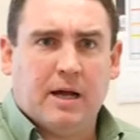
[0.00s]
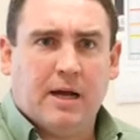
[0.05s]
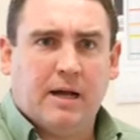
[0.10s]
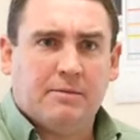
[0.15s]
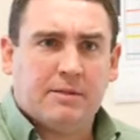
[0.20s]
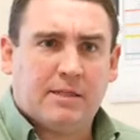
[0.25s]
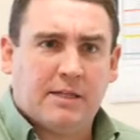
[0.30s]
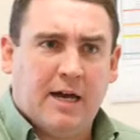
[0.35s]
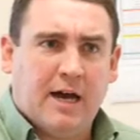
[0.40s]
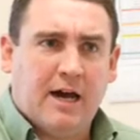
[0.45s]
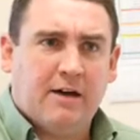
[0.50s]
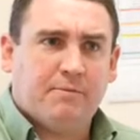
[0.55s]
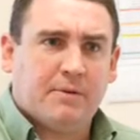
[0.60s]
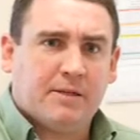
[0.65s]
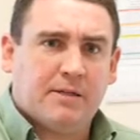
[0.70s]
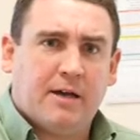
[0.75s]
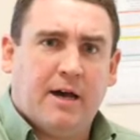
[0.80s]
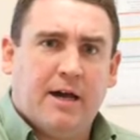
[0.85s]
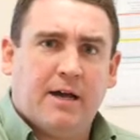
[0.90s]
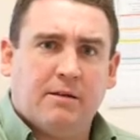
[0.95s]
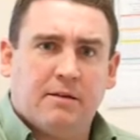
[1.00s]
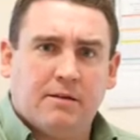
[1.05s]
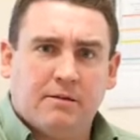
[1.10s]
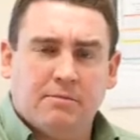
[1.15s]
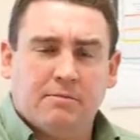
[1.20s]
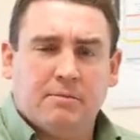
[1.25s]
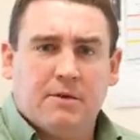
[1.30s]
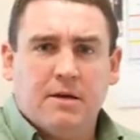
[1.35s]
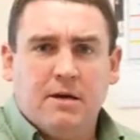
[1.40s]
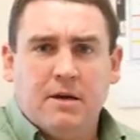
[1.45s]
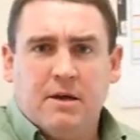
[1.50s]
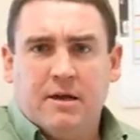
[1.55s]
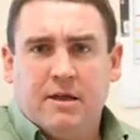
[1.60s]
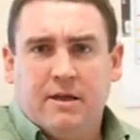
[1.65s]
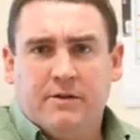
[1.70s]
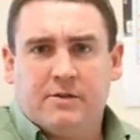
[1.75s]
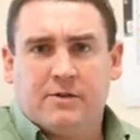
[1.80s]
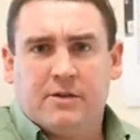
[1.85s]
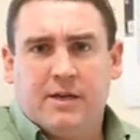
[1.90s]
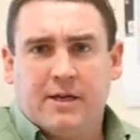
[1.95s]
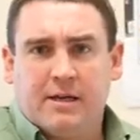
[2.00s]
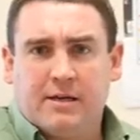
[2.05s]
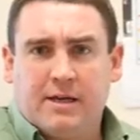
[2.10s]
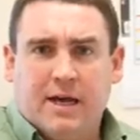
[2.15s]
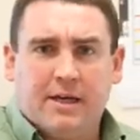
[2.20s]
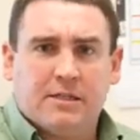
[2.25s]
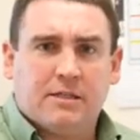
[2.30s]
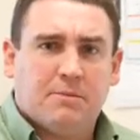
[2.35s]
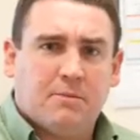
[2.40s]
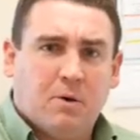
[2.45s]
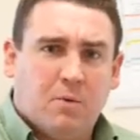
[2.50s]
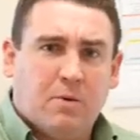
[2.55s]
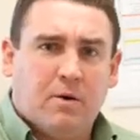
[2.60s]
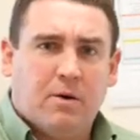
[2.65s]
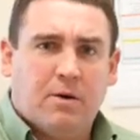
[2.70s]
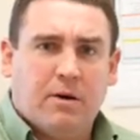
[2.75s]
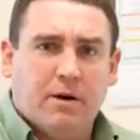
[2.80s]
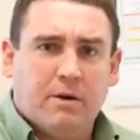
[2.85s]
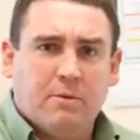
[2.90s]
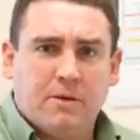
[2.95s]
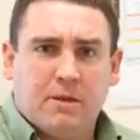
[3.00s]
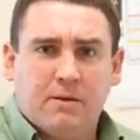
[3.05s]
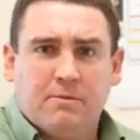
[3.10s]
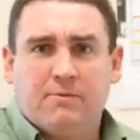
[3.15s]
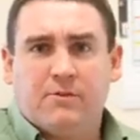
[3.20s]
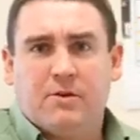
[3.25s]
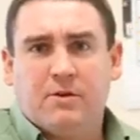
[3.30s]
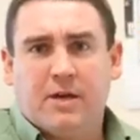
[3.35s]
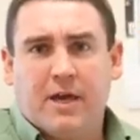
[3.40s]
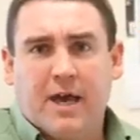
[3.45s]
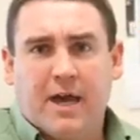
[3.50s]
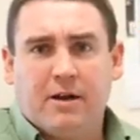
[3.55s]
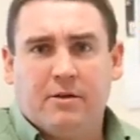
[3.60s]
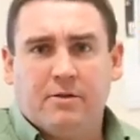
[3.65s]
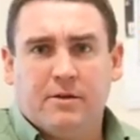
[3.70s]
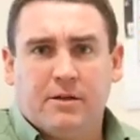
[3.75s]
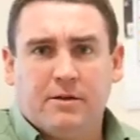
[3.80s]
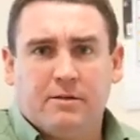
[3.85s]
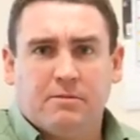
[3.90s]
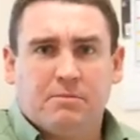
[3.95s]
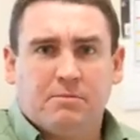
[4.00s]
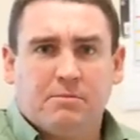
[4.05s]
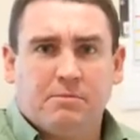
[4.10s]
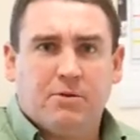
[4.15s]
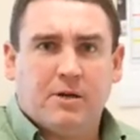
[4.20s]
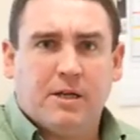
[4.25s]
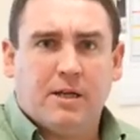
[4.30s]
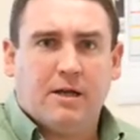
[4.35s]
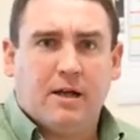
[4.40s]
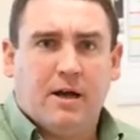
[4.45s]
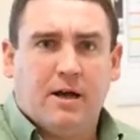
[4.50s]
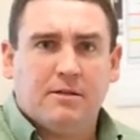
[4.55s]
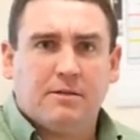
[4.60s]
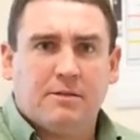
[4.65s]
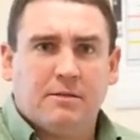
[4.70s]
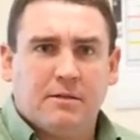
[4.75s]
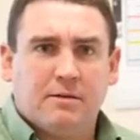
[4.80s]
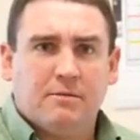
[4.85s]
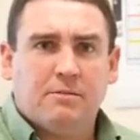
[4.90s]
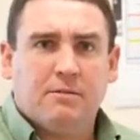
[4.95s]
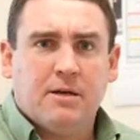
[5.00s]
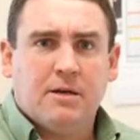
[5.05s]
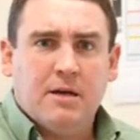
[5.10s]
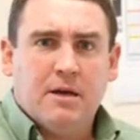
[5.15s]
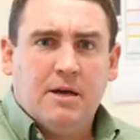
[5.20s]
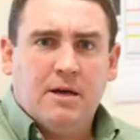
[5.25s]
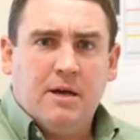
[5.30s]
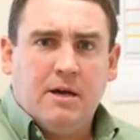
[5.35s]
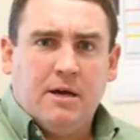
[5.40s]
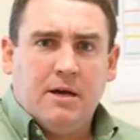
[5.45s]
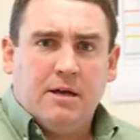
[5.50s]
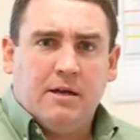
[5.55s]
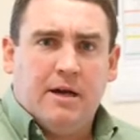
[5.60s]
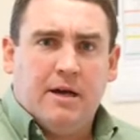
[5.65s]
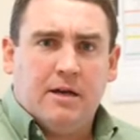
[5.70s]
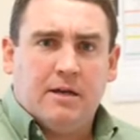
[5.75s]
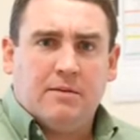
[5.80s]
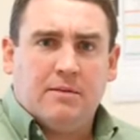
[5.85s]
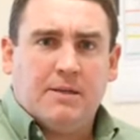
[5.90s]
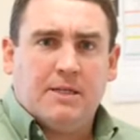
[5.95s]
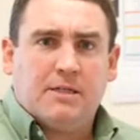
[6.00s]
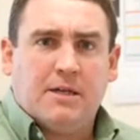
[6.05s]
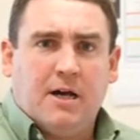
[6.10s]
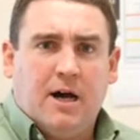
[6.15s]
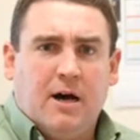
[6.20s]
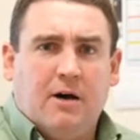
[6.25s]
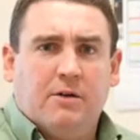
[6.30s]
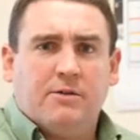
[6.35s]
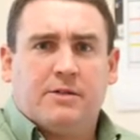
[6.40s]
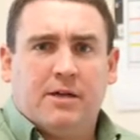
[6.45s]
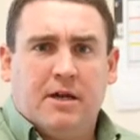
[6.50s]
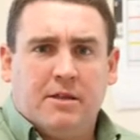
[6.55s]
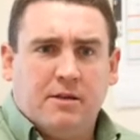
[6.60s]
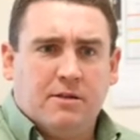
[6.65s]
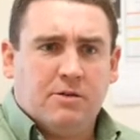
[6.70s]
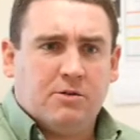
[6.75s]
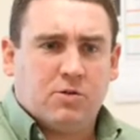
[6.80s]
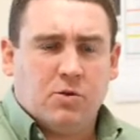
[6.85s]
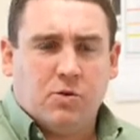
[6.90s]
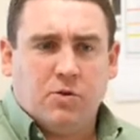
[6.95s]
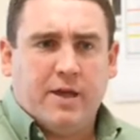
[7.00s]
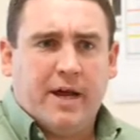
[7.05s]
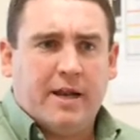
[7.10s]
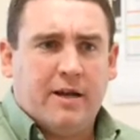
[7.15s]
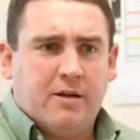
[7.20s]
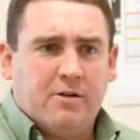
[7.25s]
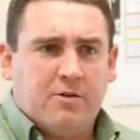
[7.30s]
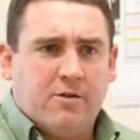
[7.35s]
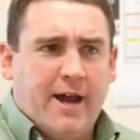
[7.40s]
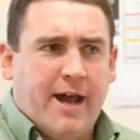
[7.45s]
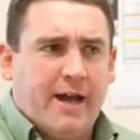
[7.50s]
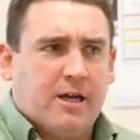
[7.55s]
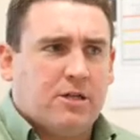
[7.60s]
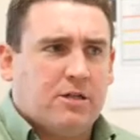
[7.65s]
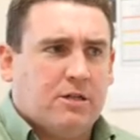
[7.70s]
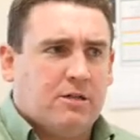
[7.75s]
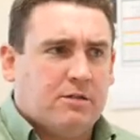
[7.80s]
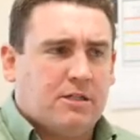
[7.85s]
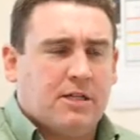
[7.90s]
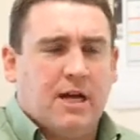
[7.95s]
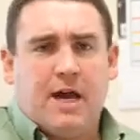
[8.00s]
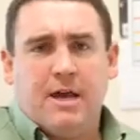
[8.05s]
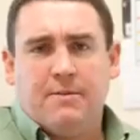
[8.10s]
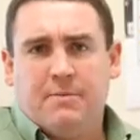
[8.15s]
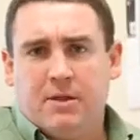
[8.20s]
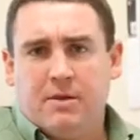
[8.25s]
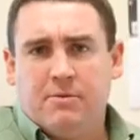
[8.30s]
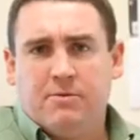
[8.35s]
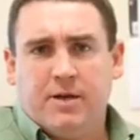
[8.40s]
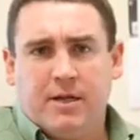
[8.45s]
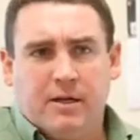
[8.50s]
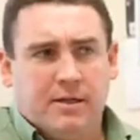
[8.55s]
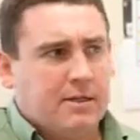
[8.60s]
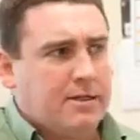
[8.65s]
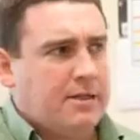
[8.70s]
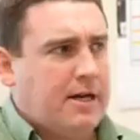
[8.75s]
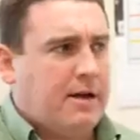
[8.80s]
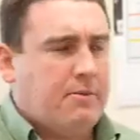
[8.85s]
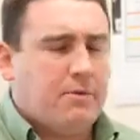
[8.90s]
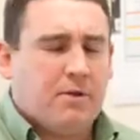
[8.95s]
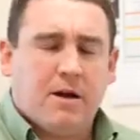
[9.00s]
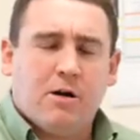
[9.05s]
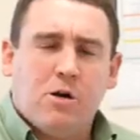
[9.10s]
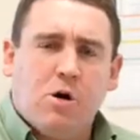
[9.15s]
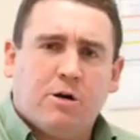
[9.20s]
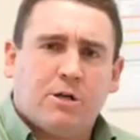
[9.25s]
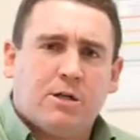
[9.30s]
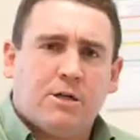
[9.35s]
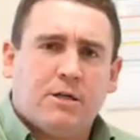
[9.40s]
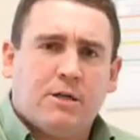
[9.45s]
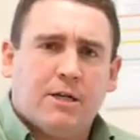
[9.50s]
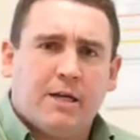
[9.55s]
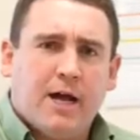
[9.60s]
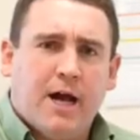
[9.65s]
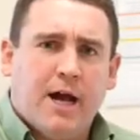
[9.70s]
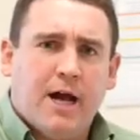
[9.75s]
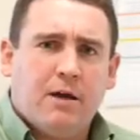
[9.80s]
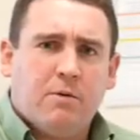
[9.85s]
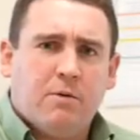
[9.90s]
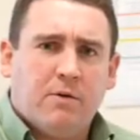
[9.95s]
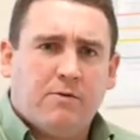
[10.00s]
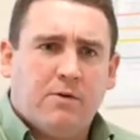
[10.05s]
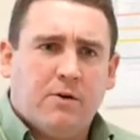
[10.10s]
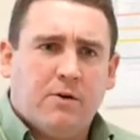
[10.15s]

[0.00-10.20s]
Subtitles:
staff are saying that they've seen customer Y with a few cattle that are pretty close to needing to be sold. So there's all that interaction. Same in the real estate with our auction today. We've